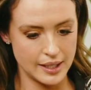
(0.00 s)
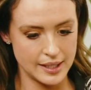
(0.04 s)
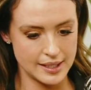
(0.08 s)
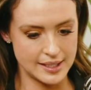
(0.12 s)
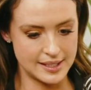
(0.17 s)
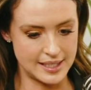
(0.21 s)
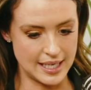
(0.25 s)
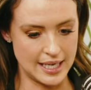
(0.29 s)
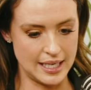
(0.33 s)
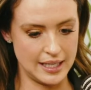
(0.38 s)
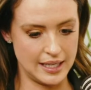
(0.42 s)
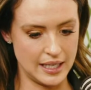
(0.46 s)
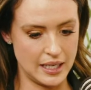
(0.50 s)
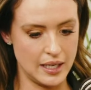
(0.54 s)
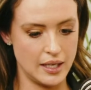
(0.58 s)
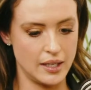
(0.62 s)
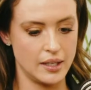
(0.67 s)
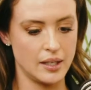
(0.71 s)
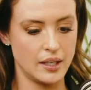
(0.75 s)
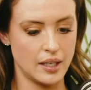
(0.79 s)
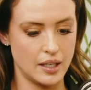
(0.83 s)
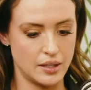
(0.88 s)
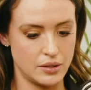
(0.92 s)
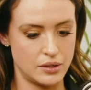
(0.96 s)
stay
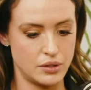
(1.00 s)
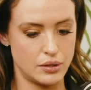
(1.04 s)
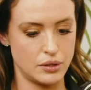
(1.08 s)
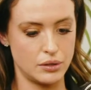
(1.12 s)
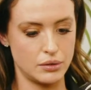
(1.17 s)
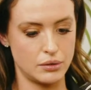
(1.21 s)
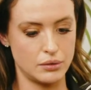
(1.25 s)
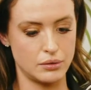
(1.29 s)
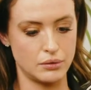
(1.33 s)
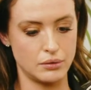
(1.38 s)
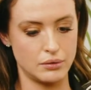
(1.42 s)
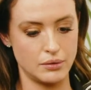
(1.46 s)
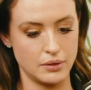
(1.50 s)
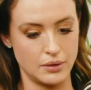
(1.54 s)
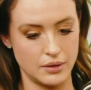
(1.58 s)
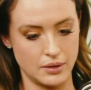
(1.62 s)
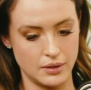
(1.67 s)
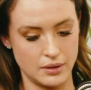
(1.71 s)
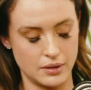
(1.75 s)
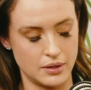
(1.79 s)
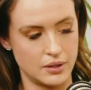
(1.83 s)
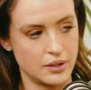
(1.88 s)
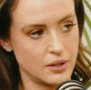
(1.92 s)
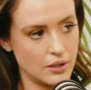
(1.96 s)
there until
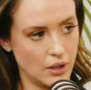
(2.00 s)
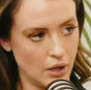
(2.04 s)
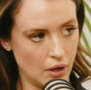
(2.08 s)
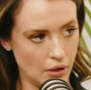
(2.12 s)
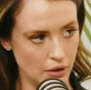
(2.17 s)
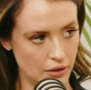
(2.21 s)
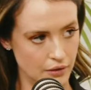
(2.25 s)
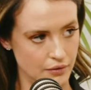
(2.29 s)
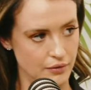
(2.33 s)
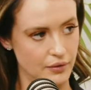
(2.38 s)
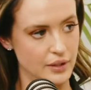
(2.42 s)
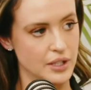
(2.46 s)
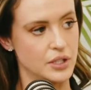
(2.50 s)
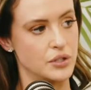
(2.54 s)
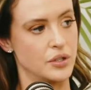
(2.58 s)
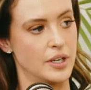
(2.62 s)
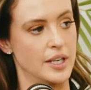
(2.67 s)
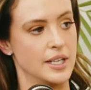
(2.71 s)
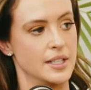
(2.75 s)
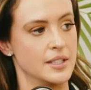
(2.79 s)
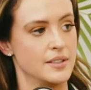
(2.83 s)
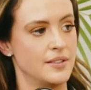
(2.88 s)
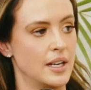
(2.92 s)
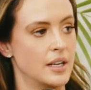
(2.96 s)
hopefully
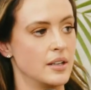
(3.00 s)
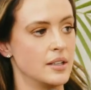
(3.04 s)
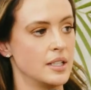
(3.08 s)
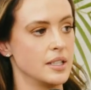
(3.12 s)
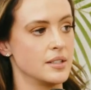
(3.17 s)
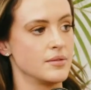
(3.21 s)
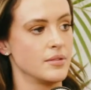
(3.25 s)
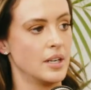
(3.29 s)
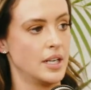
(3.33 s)
Transvaal is